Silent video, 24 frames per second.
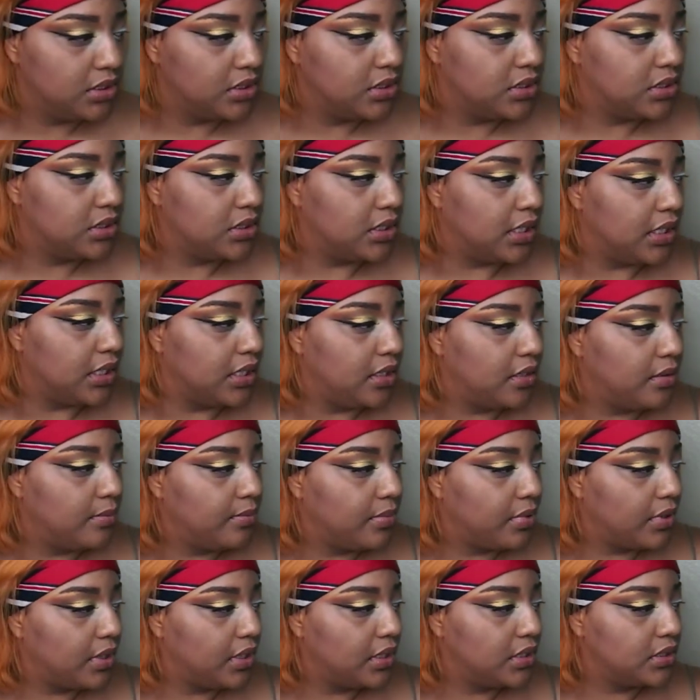shader
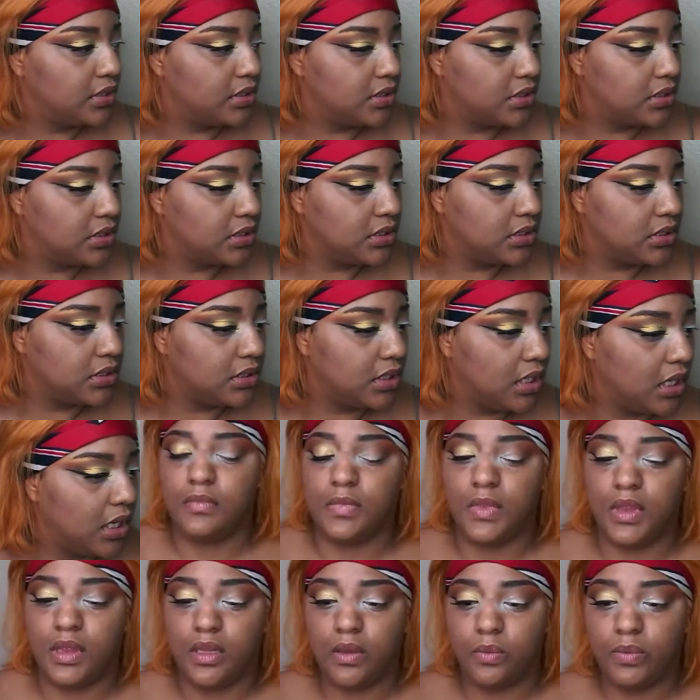brush.
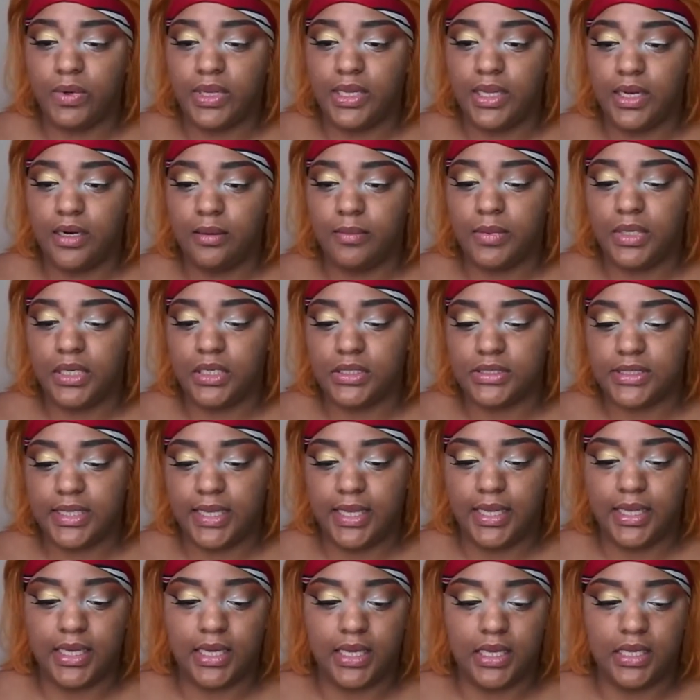The one that I'm gonna
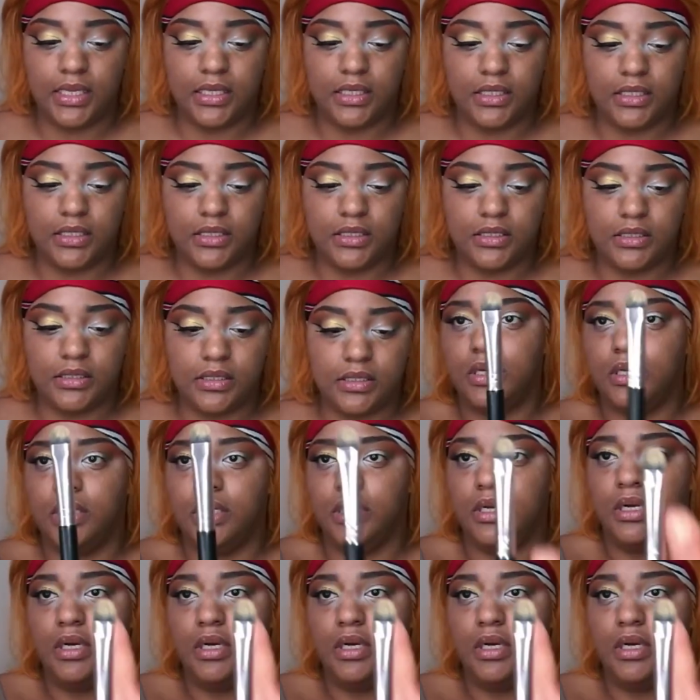take is a